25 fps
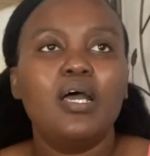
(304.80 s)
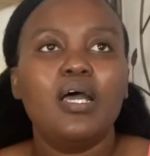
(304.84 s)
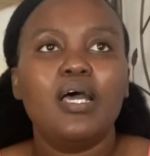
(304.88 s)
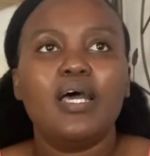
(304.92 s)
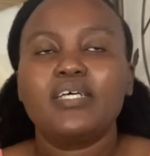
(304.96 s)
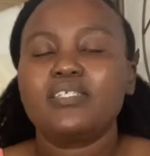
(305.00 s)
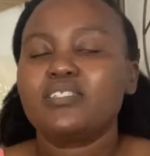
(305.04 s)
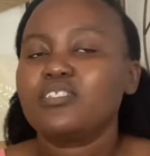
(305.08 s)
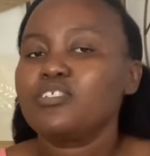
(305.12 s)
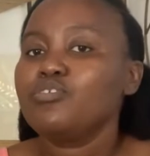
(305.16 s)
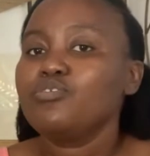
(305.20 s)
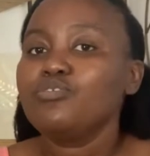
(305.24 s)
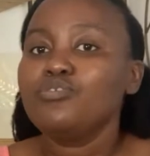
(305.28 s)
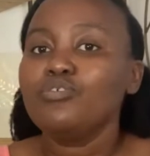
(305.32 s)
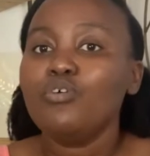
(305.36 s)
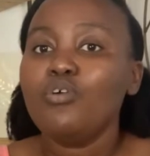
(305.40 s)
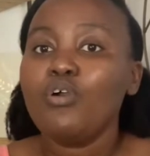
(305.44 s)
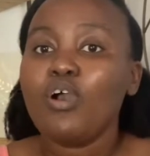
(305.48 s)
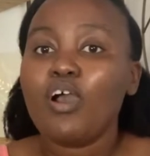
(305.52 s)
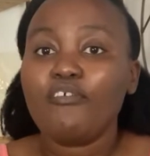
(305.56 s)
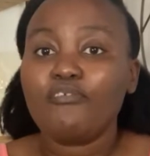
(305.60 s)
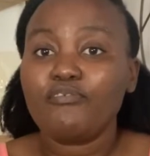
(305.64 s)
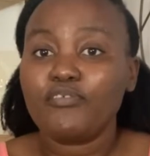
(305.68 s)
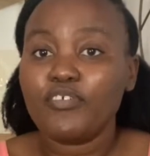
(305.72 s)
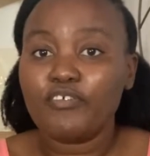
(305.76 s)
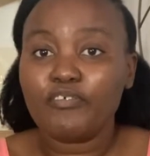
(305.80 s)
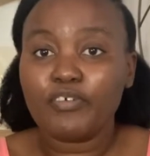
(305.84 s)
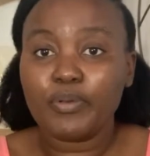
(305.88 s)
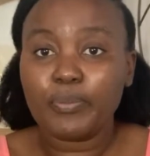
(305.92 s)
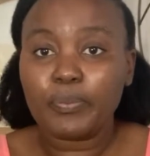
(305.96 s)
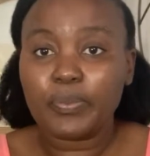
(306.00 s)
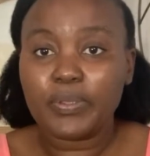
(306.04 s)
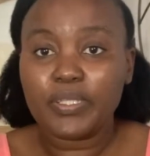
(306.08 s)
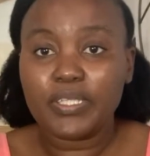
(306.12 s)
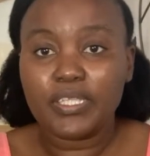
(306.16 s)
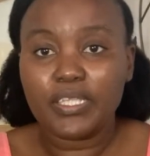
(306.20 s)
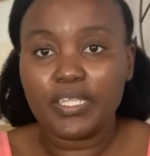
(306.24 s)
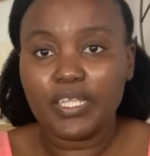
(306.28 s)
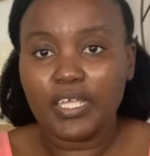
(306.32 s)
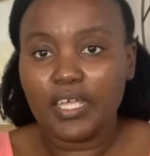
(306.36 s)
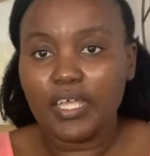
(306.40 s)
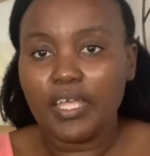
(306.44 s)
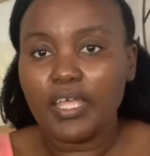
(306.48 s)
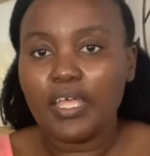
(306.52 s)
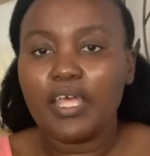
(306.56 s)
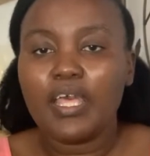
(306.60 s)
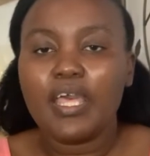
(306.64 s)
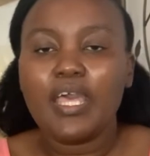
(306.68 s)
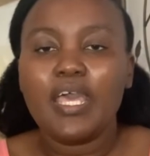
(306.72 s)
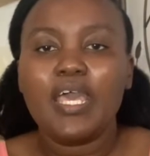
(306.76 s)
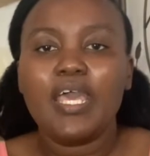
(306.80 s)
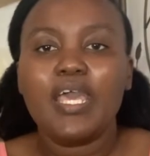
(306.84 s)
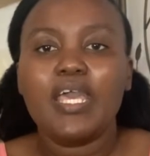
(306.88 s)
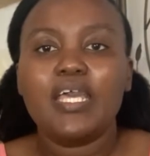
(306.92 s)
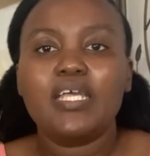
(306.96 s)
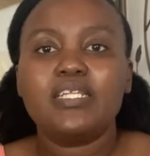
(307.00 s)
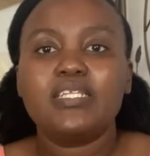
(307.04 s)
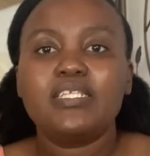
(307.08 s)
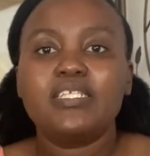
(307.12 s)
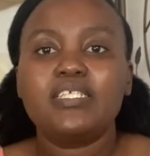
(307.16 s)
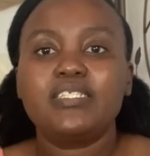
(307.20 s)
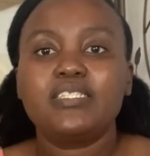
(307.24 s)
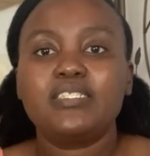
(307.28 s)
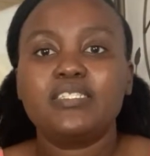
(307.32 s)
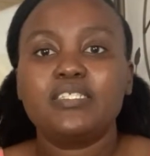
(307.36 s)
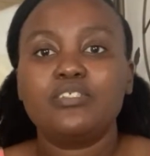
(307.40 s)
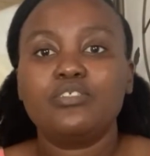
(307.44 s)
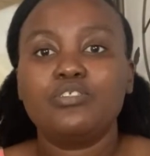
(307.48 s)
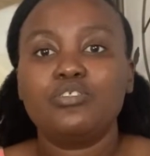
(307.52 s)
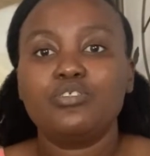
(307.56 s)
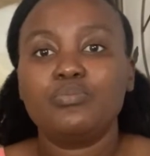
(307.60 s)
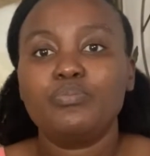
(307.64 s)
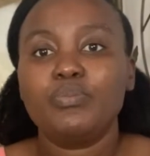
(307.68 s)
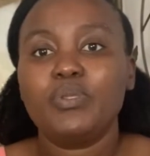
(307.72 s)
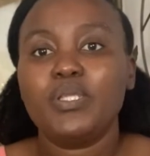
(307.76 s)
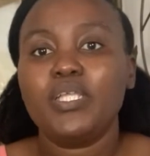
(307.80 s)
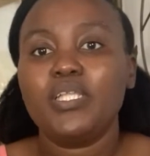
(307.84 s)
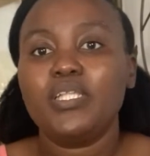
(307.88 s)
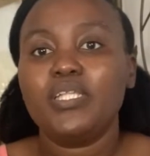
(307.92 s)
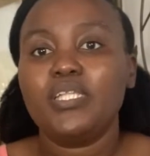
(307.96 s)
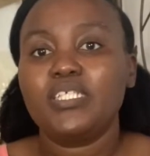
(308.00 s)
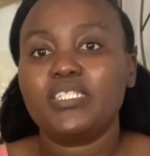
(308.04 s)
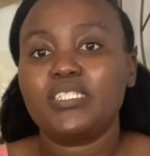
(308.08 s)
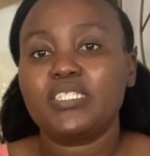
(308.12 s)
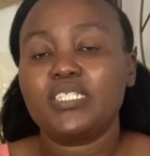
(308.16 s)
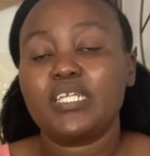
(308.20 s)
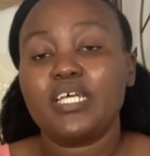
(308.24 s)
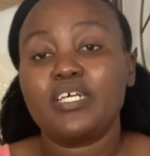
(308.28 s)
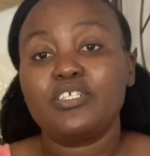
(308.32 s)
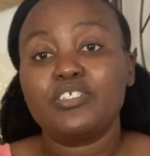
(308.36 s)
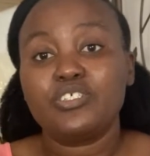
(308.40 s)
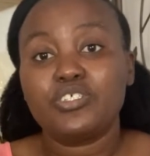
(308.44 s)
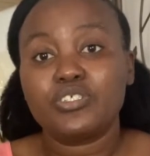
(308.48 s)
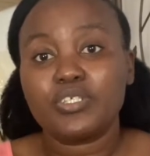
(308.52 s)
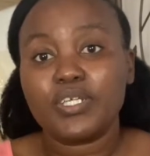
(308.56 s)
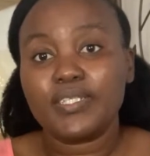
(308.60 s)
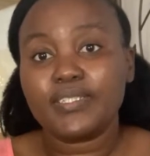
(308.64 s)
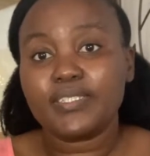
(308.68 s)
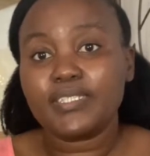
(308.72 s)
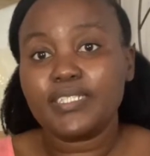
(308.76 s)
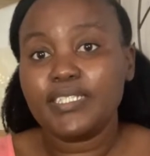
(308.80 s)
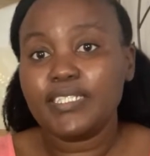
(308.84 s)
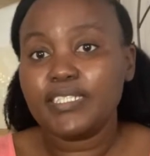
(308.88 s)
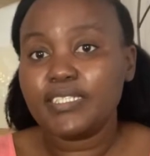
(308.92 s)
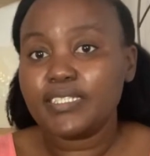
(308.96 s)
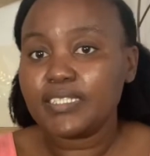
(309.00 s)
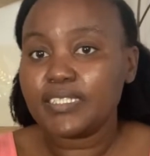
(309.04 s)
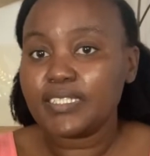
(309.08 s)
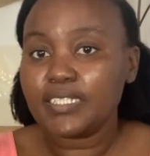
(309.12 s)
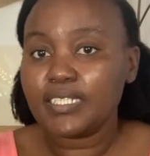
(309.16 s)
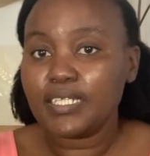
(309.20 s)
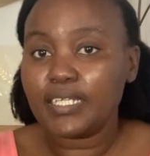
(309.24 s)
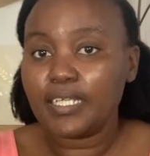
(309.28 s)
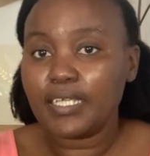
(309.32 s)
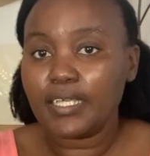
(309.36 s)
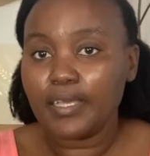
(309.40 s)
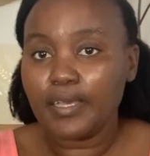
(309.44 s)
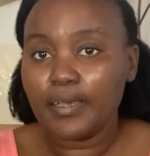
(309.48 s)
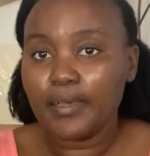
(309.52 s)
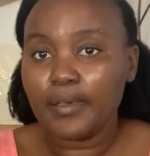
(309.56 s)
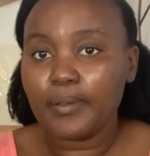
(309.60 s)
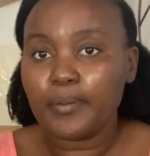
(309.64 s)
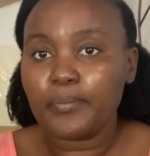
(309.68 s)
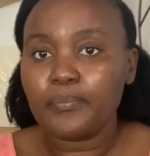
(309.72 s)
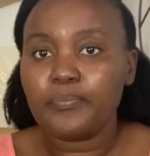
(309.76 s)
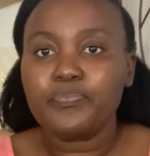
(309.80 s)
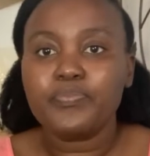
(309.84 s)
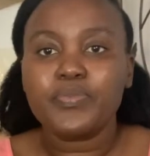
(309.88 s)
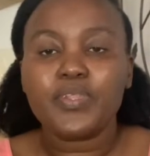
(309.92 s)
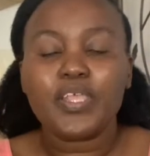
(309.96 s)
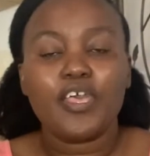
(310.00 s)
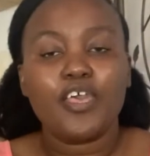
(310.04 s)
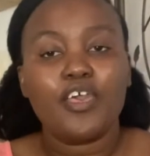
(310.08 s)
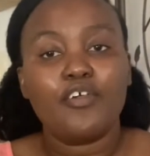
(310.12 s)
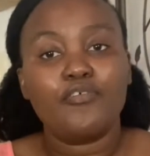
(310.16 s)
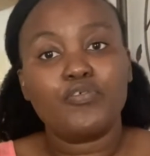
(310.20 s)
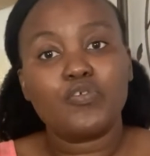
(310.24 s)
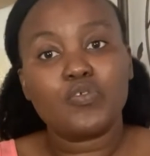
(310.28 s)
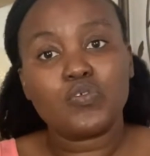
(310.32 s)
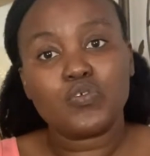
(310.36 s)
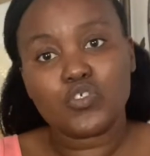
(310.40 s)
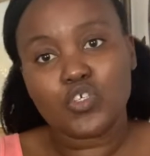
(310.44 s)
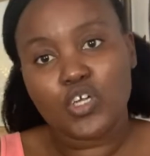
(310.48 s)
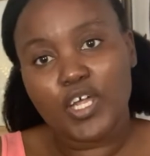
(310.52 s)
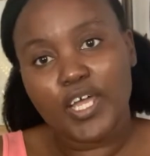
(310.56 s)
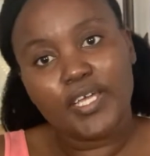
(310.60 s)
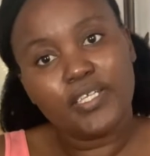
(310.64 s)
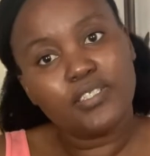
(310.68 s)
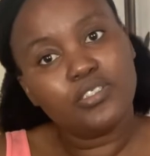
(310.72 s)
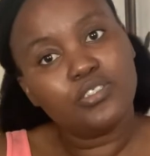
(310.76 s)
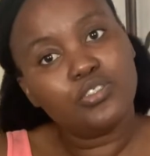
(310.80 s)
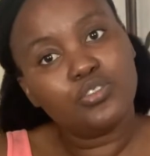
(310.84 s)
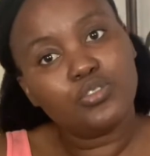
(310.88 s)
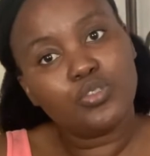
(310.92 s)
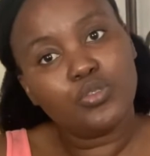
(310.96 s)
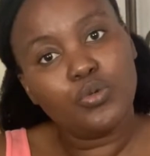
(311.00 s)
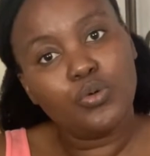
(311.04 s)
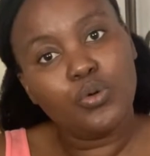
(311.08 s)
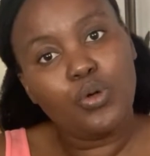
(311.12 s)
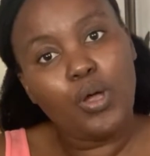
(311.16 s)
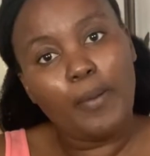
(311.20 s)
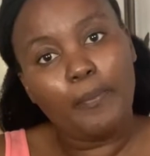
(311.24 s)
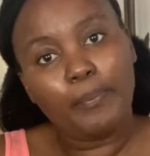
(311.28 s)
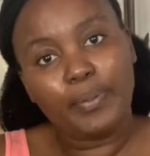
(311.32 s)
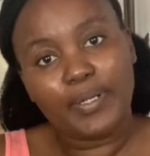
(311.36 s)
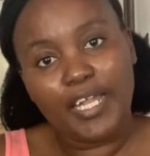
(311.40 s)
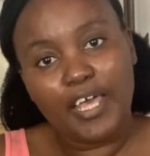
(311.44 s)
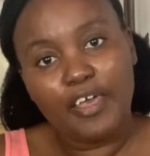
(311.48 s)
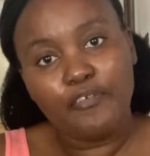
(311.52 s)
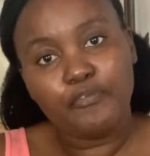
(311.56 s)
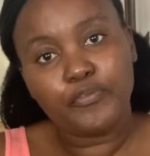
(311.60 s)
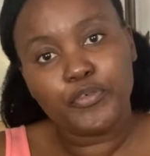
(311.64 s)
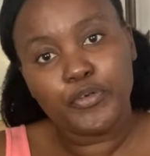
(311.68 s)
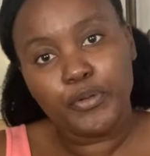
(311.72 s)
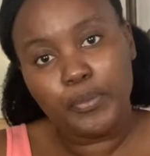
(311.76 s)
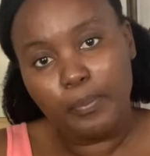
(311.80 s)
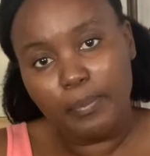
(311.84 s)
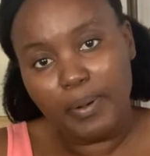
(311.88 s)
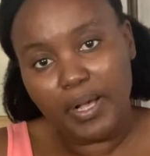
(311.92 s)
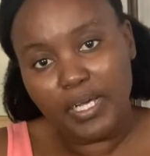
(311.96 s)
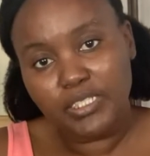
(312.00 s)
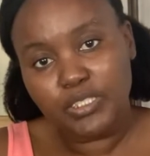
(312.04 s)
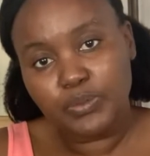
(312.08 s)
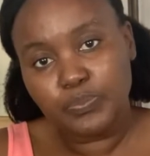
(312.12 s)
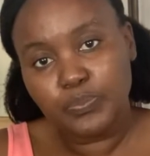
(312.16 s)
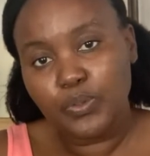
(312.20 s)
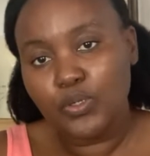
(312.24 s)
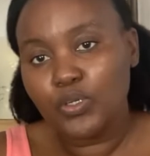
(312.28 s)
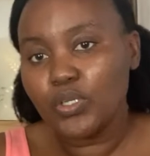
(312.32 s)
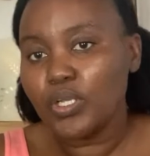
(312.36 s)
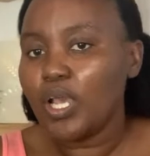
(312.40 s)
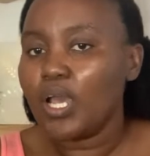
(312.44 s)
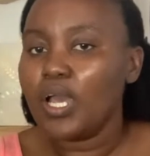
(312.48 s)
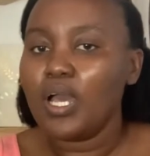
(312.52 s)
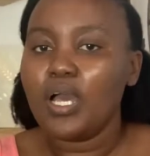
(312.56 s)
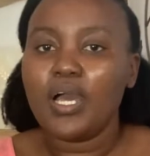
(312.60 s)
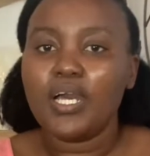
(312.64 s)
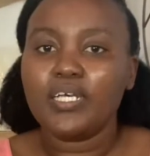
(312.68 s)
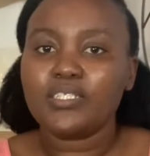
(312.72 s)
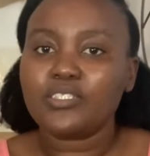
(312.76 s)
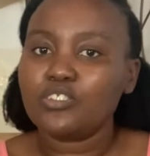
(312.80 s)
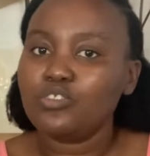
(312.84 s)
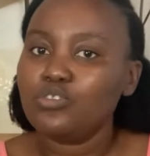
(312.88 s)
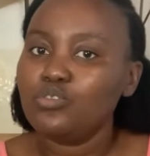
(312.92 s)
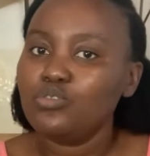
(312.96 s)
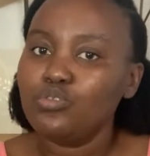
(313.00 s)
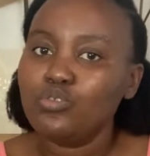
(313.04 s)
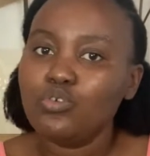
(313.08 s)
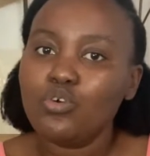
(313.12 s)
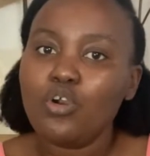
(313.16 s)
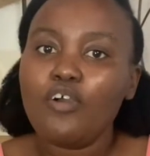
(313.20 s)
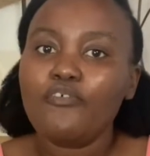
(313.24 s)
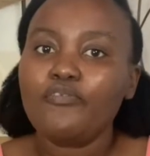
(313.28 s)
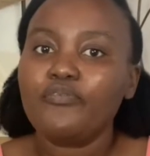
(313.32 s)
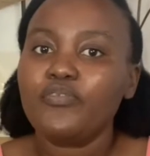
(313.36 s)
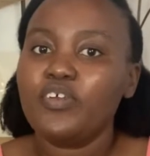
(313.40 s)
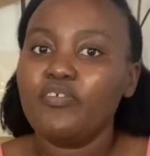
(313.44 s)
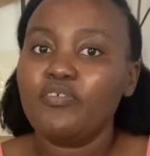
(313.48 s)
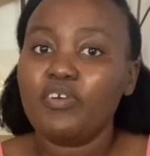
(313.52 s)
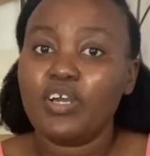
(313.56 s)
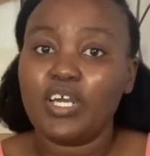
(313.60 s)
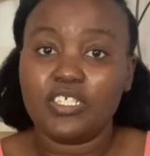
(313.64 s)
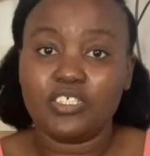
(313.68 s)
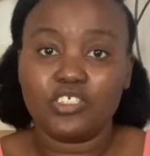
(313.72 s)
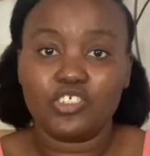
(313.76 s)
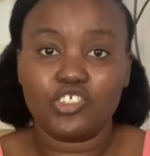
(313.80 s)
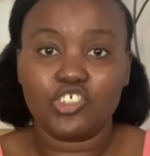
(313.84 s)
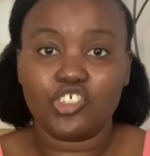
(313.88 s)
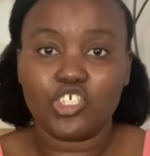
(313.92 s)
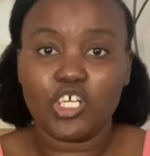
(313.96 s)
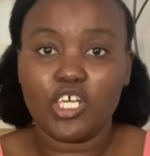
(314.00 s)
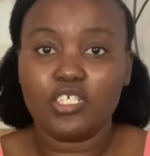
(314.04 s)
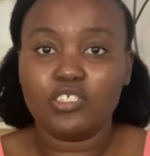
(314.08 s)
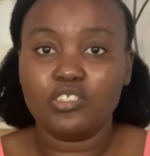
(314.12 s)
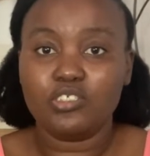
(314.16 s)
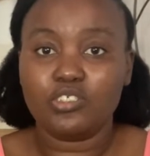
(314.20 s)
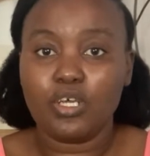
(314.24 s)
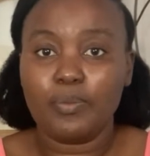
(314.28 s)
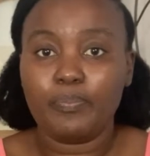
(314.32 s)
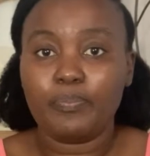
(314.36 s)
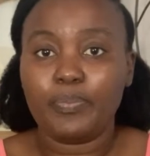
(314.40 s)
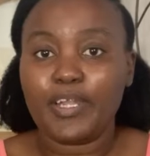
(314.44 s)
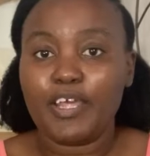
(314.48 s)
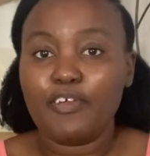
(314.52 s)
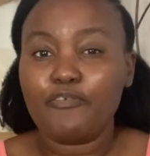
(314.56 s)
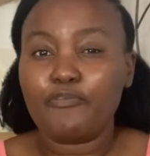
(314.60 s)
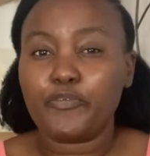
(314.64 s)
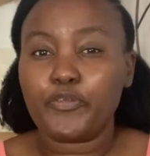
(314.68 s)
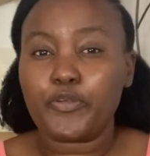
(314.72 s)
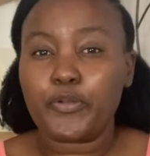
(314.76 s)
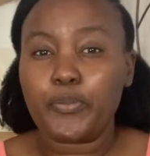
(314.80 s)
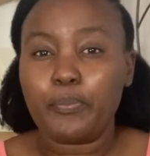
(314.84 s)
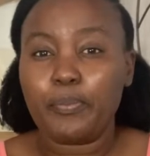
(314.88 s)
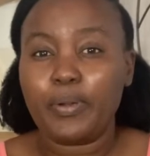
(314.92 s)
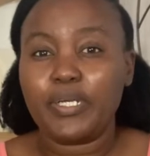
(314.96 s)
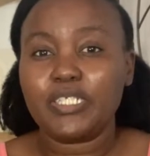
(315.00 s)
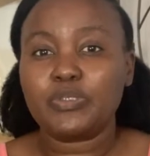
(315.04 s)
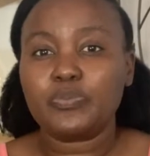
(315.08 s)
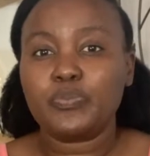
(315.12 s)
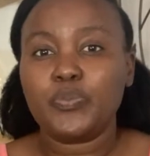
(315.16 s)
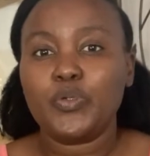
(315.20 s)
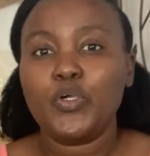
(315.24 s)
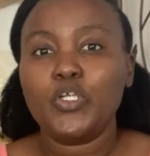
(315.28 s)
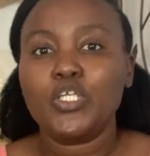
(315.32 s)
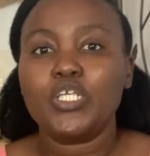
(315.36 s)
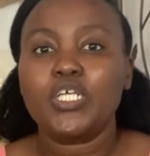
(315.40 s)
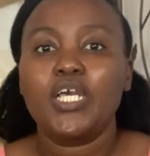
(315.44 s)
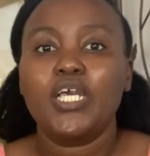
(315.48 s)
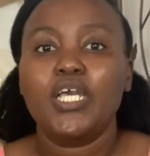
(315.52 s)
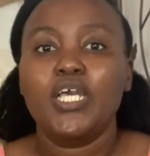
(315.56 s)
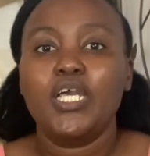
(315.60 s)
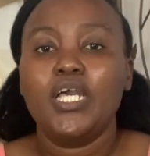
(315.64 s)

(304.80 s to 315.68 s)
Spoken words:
I said, no, I've never been there. And he said to me, there's an address listed here. Have you tried to apply for a passport? I said, no, I've never tried to apply for a passport.